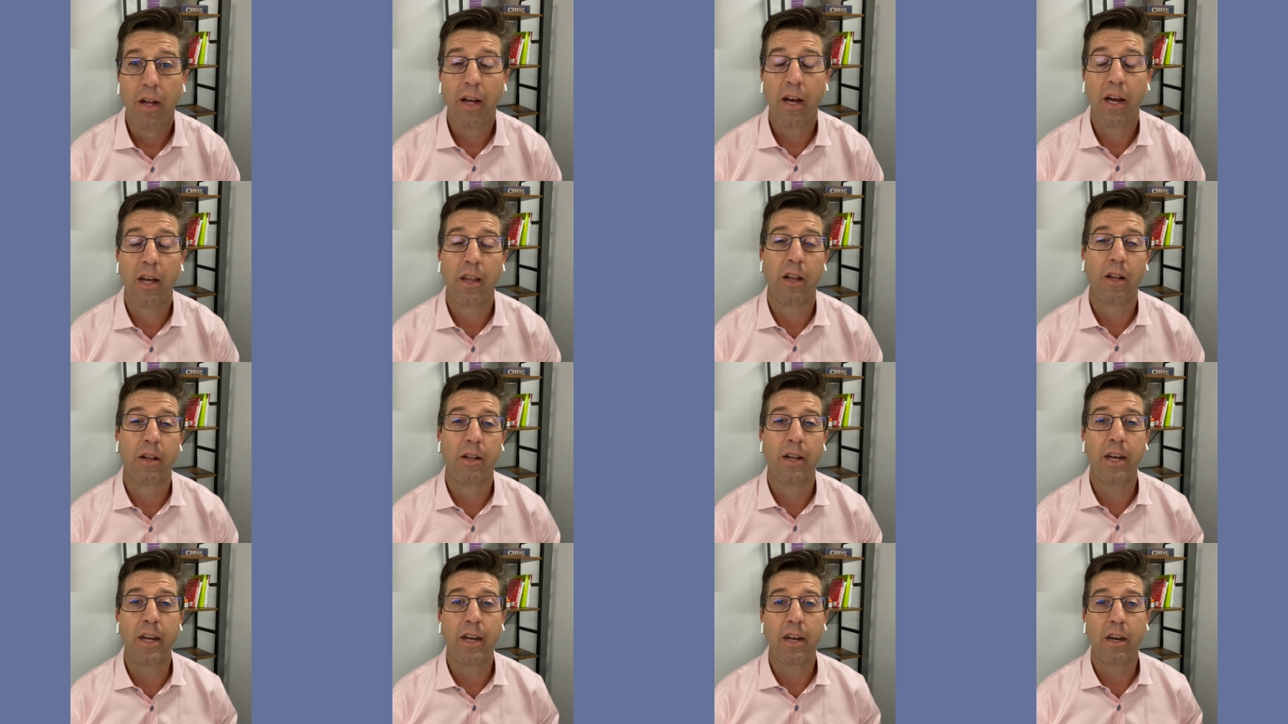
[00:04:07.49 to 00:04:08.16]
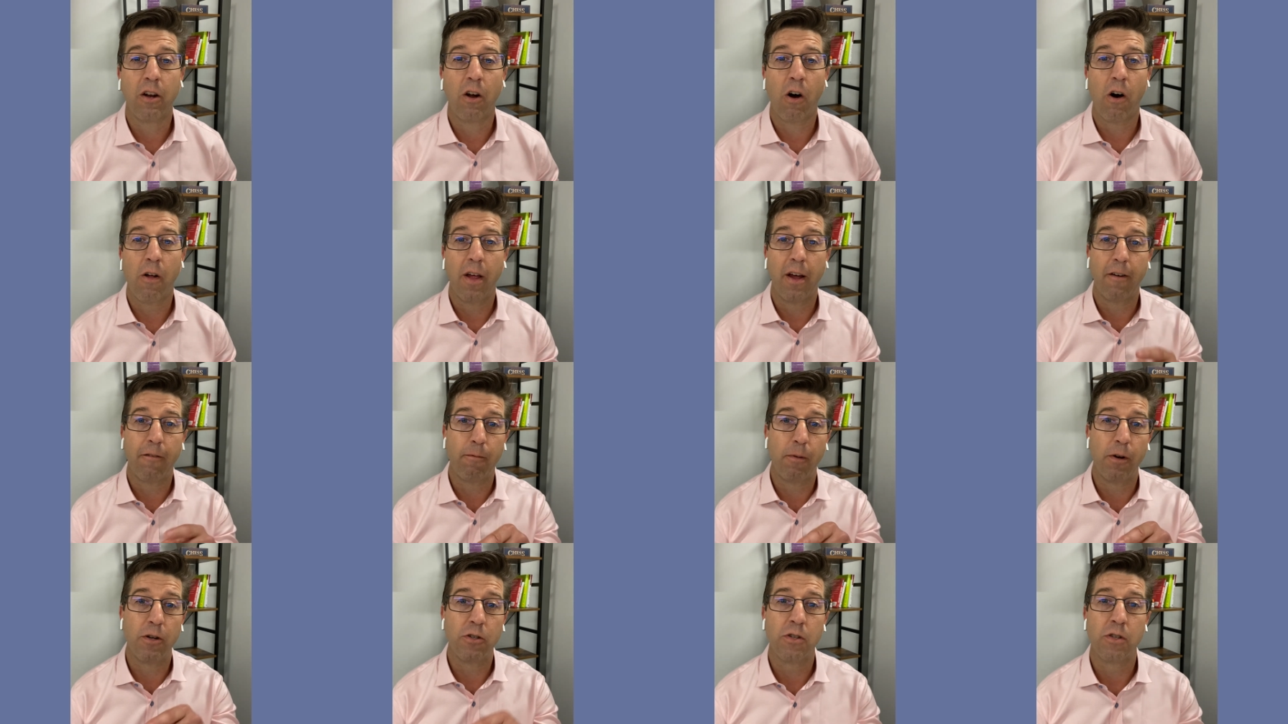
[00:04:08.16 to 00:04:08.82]
And the link and all that
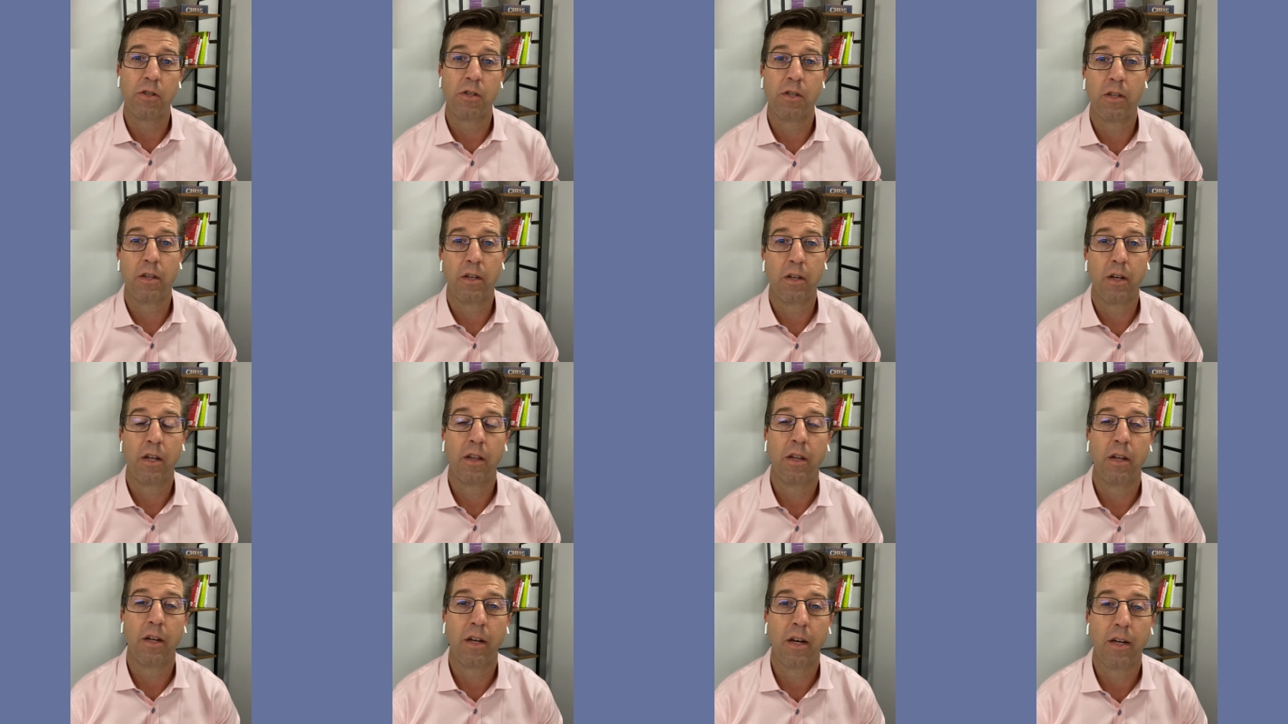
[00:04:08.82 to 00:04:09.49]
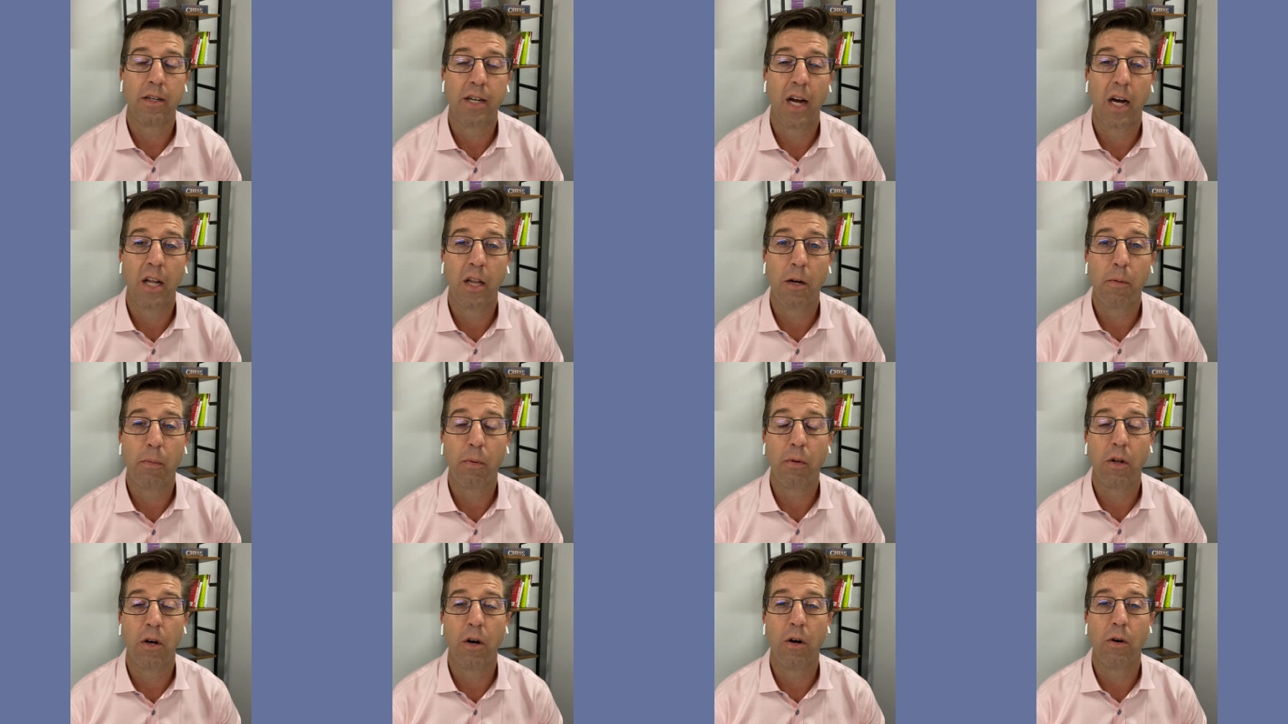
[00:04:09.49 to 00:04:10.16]
information is in the
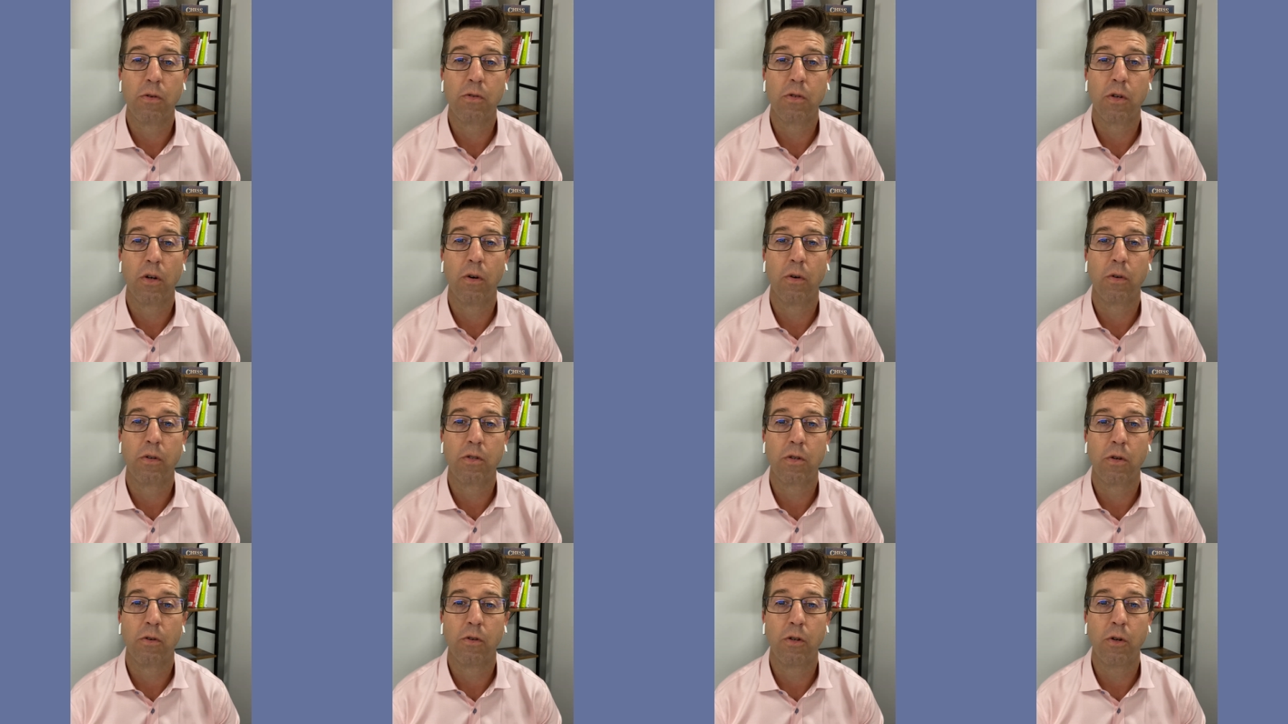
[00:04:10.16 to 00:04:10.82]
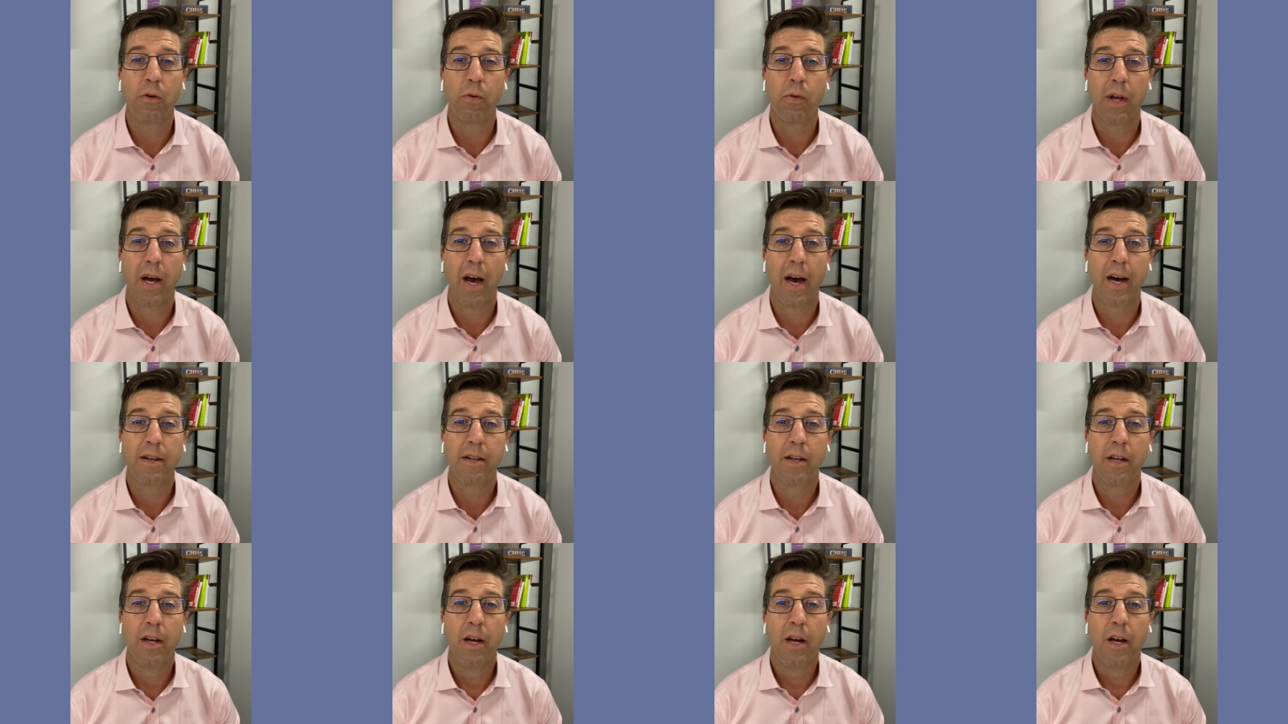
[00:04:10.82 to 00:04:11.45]
download below, so do that.